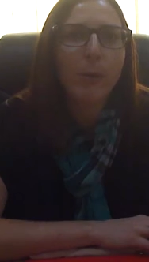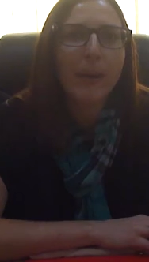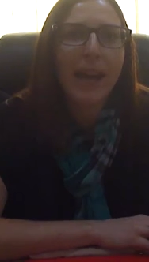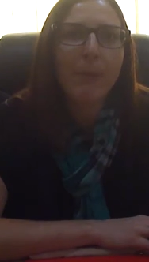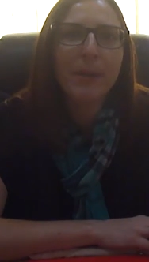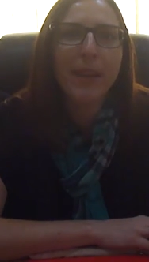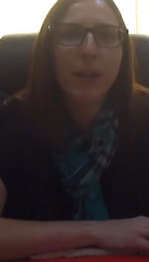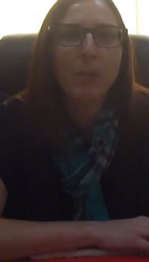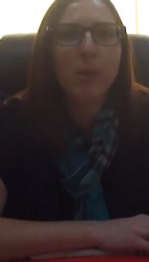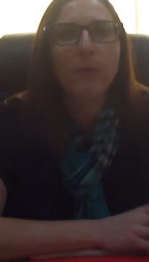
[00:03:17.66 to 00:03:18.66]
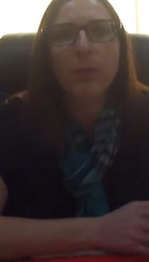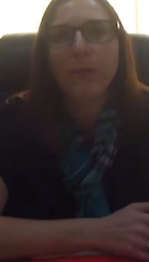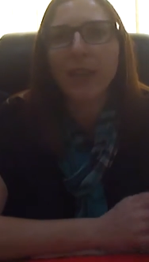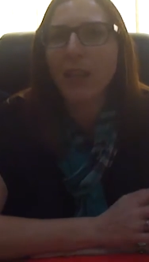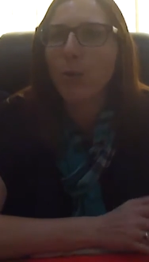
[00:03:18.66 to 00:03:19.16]
would be happy to help you if you
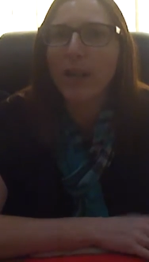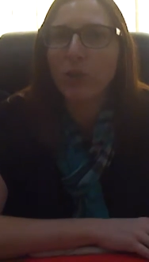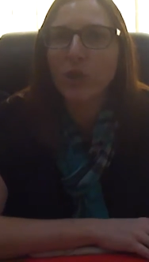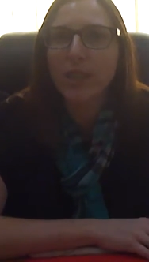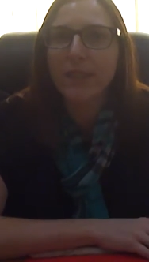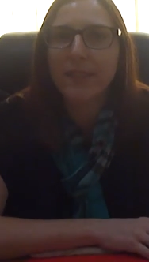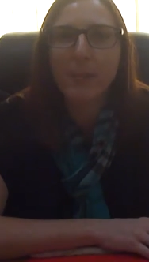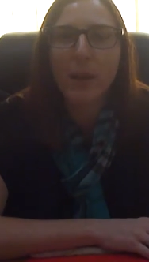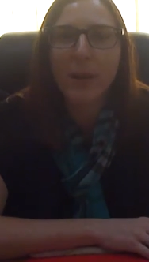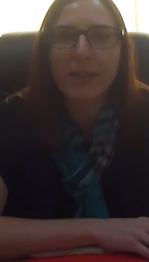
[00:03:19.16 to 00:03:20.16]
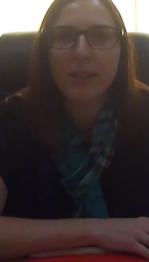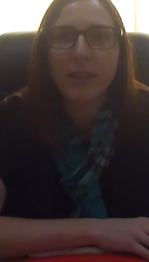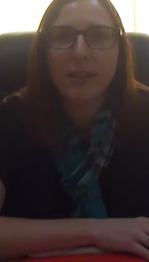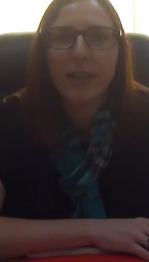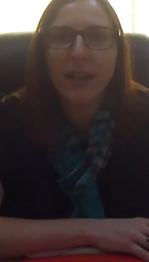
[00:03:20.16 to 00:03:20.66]
have any questions about
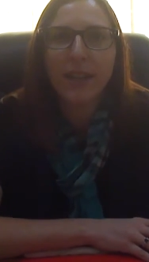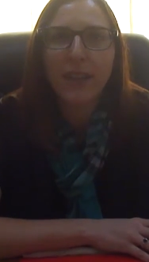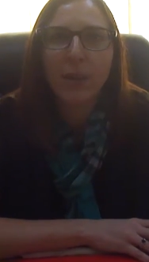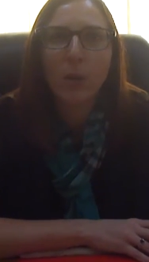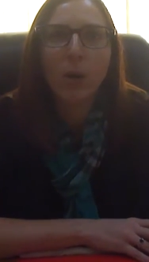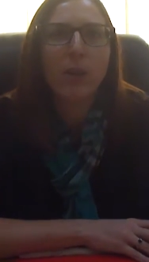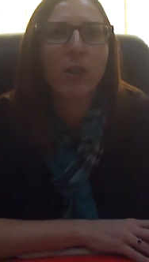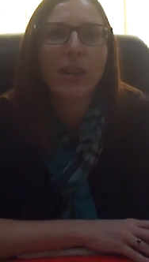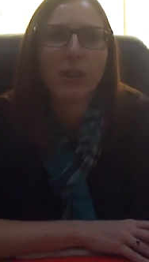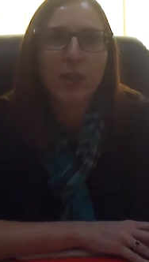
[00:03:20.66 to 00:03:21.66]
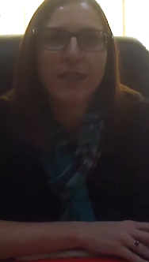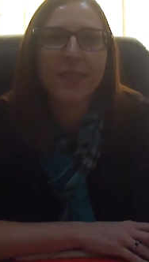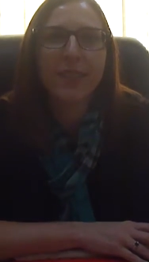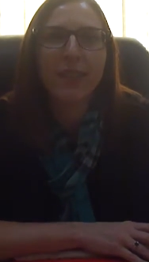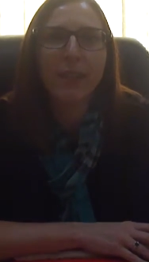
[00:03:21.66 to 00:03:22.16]
Western Kentucky or you're
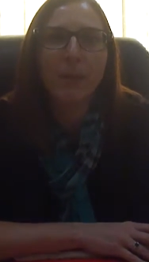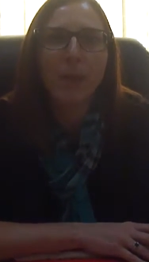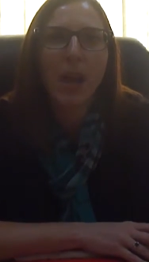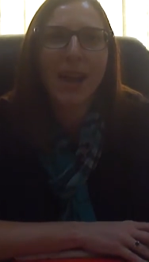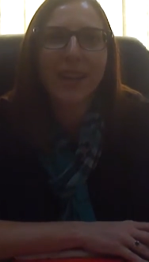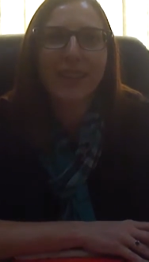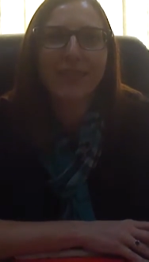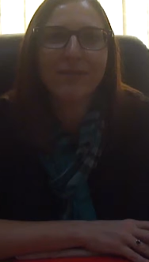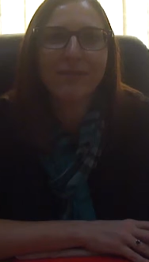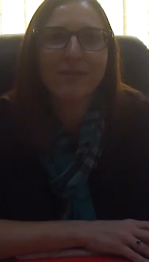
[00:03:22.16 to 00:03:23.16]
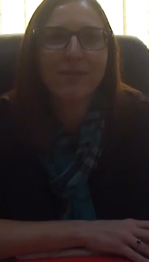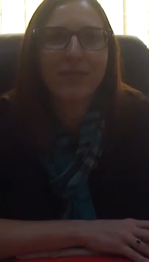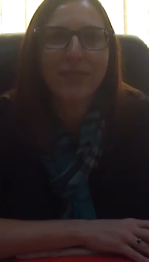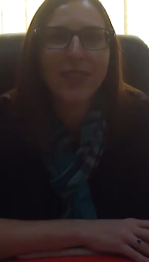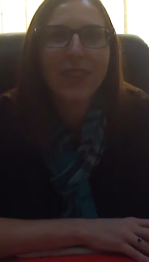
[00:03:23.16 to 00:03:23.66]
interested in applying.
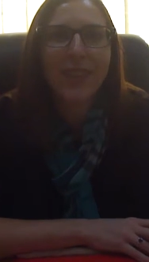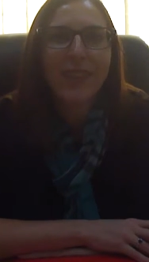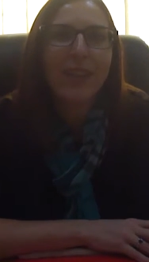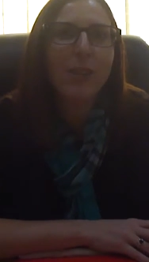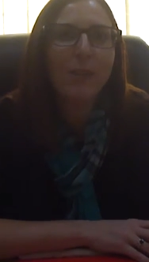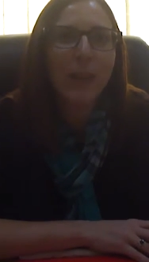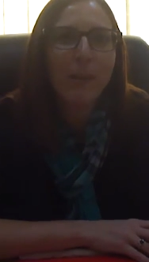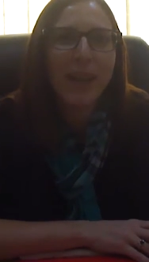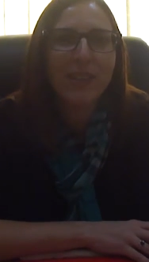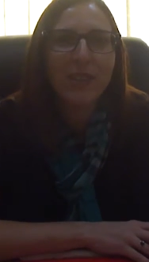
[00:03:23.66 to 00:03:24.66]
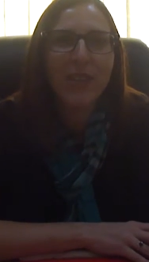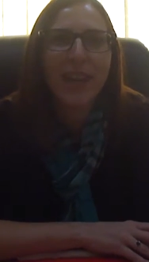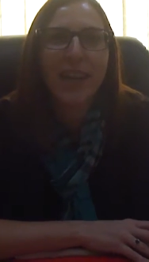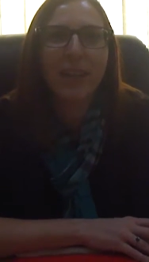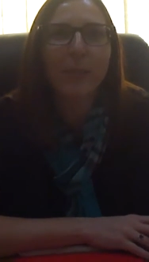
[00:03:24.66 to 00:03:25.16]
Thank you very much,
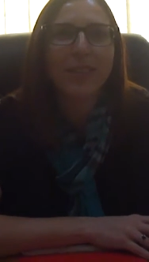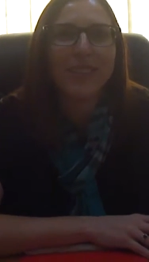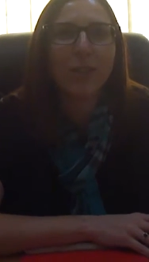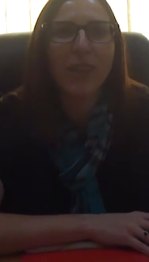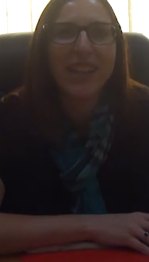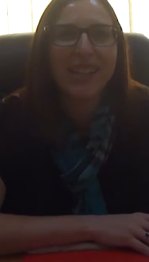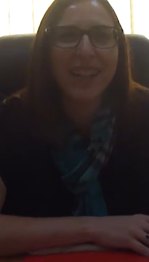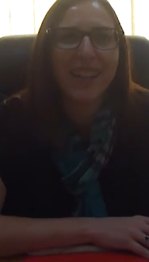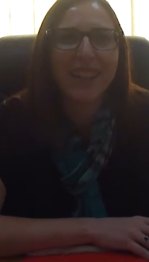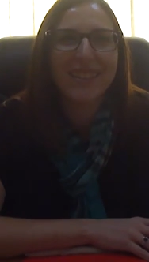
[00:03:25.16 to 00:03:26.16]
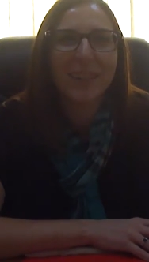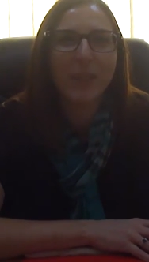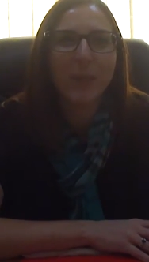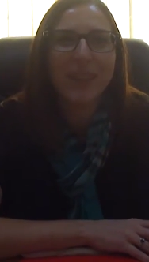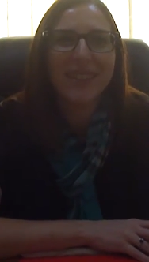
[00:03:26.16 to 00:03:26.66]
and it was great talking to
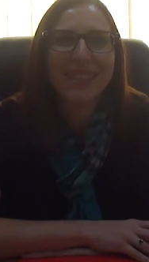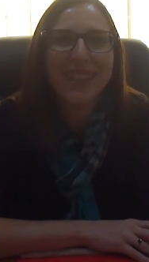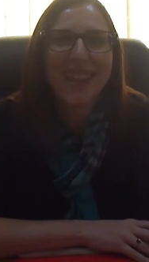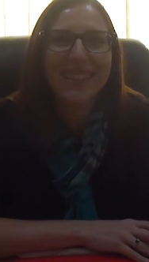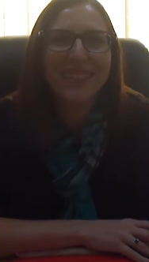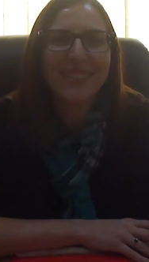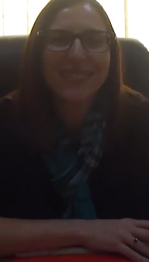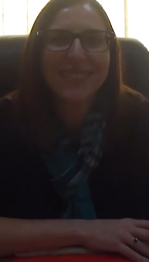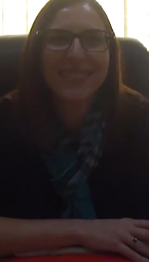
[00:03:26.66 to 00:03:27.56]
everyone today.